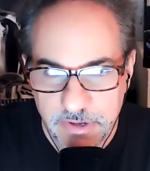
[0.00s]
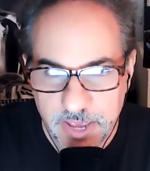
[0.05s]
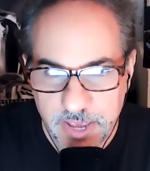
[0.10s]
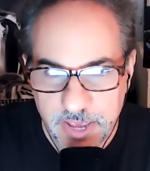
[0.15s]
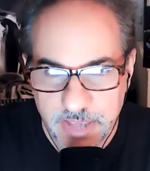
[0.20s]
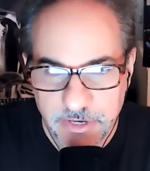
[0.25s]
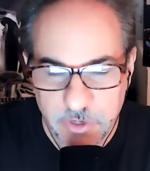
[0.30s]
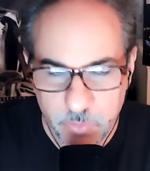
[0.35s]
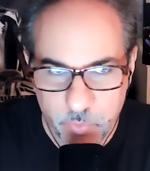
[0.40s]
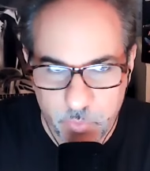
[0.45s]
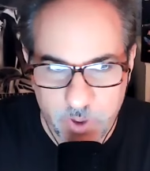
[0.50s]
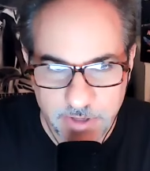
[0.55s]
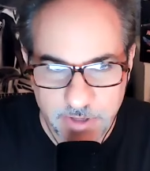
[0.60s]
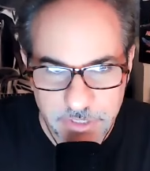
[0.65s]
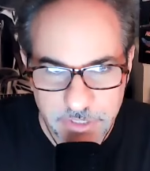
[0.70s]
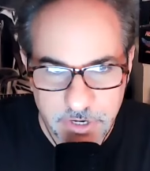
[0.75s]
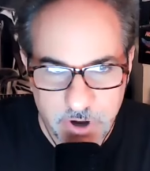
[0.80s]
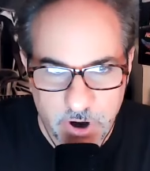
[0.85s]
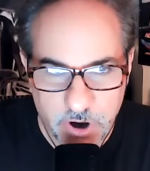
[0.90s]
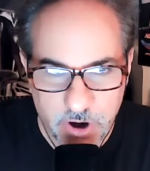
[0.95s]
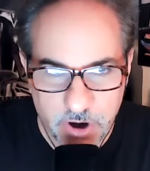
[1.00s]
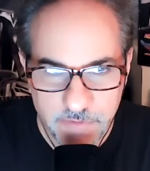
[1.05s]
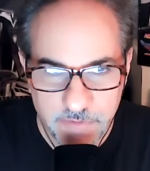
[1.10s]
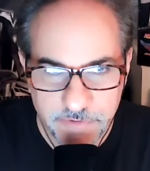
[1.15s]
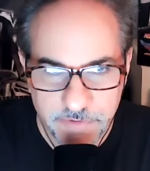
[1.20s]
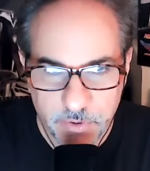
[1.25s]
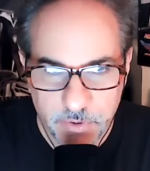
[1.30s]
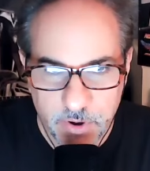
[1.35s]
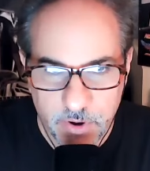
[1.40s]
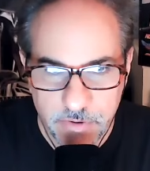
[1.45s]
And you want to
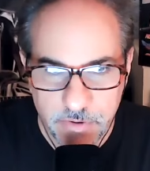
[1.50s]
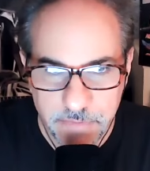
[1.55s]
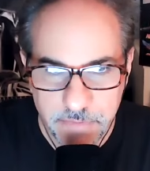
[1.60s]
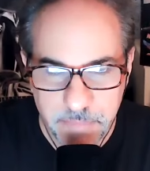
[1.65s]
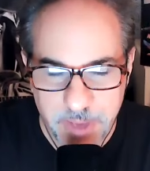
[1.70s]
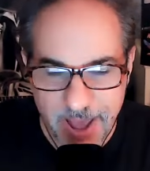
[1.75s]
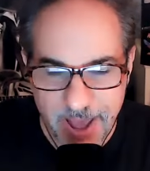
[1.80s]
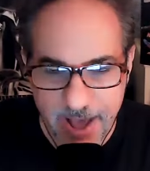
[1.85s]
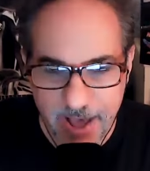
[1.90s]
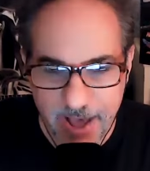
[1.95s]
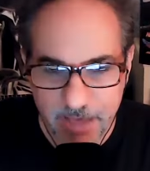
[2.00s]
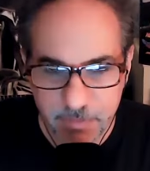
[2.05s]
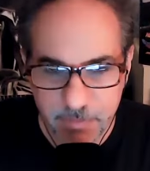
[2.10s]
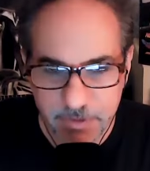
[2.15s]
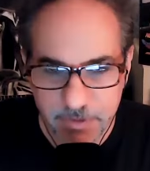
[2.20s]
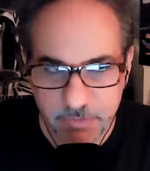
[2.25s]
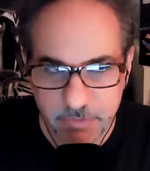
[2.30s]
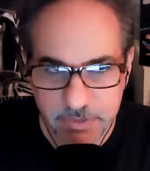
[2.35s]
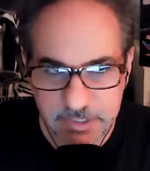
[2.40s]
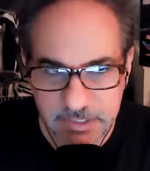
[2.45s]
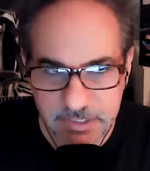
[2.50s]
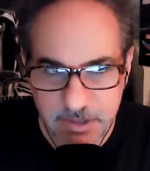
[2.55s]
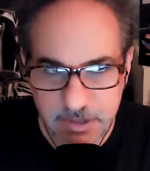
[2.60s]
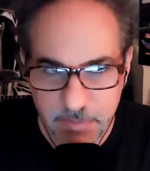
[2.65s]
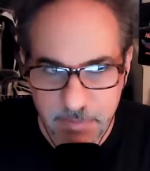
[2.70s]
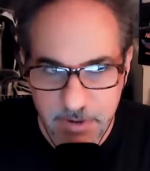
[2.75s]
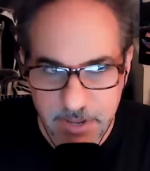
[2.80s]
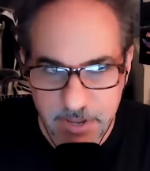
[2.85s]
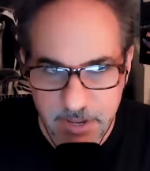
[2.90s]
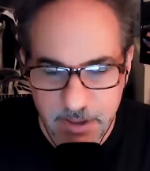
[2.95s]
carve your own path. But when
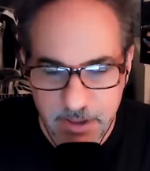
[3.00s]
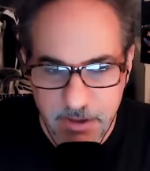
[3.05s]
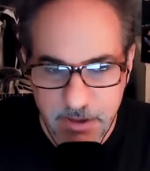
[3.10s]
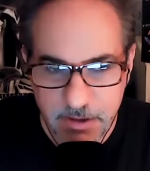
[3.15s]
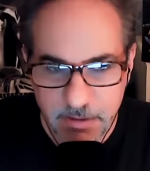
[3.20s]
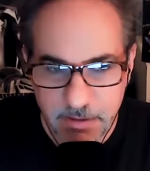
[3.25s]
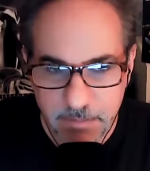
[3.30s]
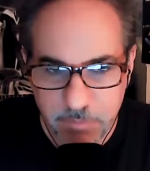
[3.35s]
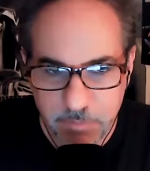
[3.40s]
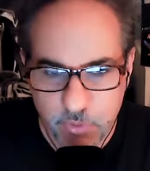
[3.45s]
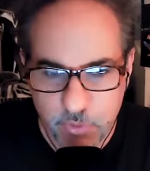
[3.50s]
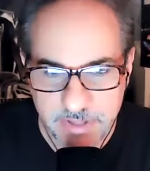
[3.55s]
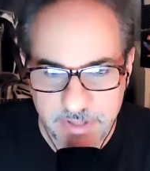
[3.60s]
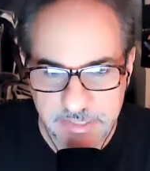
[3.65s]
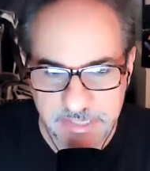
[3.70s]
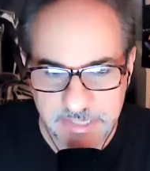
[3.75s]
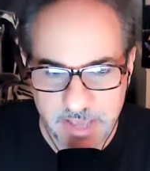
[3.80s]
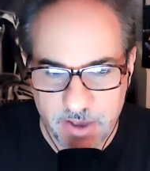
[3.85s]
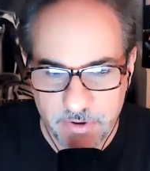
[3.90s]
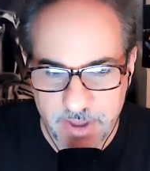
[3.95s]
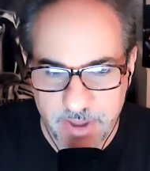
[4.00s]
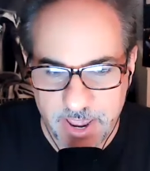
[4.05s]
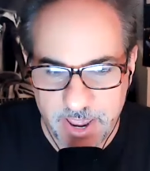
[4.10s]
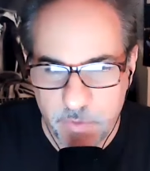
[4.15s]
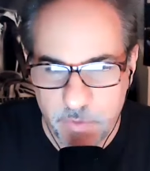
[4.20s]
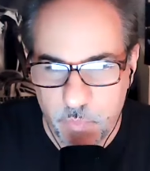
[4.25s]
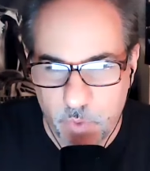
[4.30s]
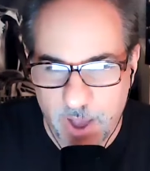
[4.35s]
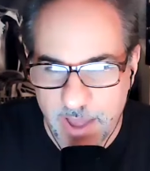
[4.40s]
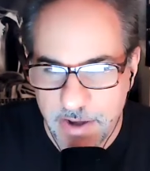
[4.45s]
somebody points out, hey,
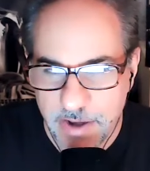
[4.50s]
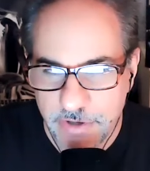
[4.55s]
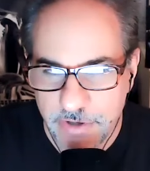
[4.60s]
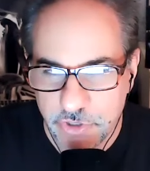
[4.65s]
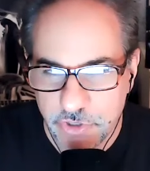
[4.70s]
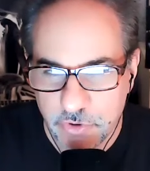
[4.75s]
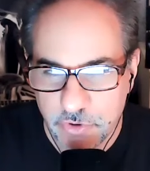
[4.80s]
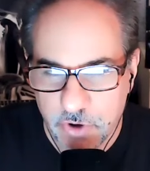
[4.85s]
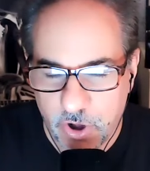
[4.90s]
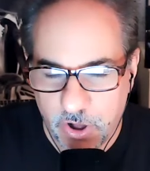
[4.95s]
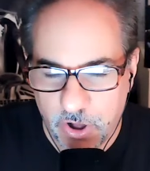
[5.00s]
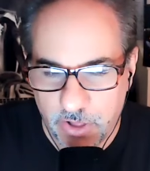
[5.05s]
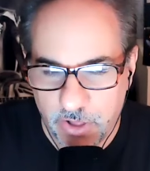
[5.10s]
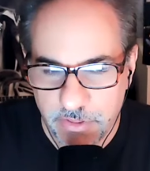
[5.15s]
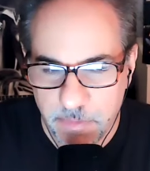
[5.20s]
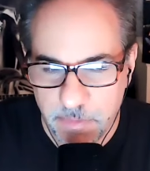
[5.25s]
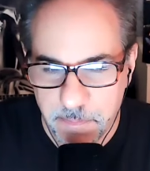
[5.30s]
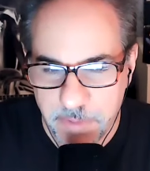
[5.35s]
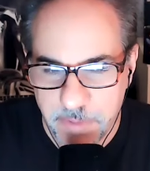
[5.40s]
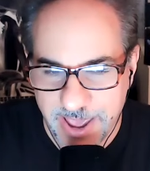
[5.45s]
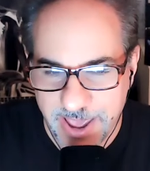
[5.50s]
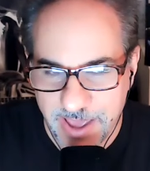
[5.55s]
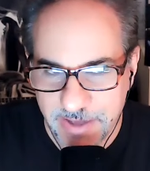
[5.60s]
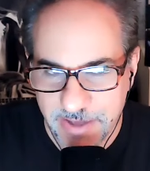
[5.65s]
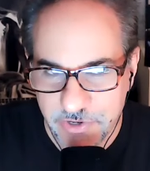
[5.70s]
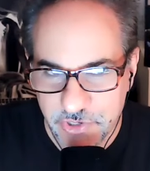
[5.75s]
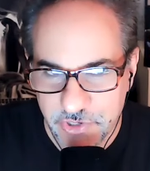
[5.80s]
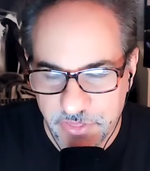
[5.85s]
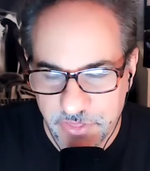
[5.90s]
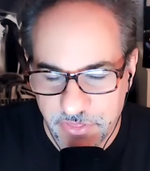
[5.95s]
why did you call the
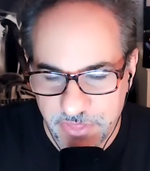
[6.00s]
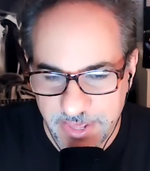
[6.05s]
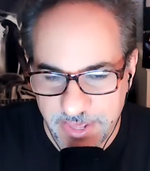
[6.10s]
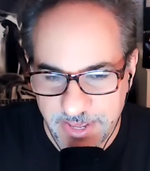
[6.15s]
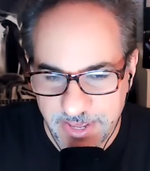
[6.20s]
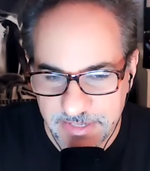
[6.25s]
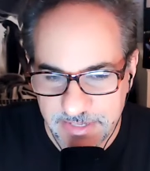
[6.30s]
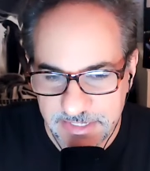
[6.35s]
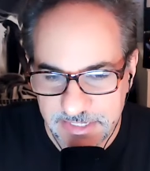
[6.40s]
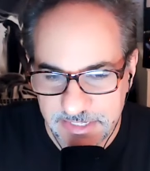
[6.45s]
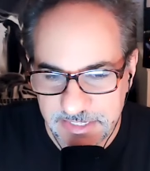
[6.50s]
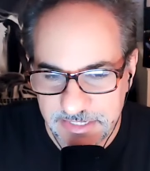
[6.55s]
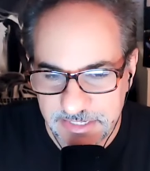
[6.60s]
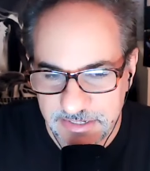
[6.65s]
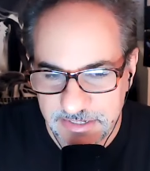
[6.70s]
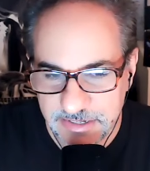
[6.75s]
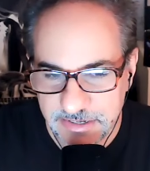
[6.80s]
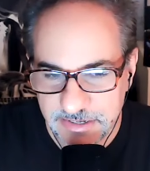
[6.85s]
band this,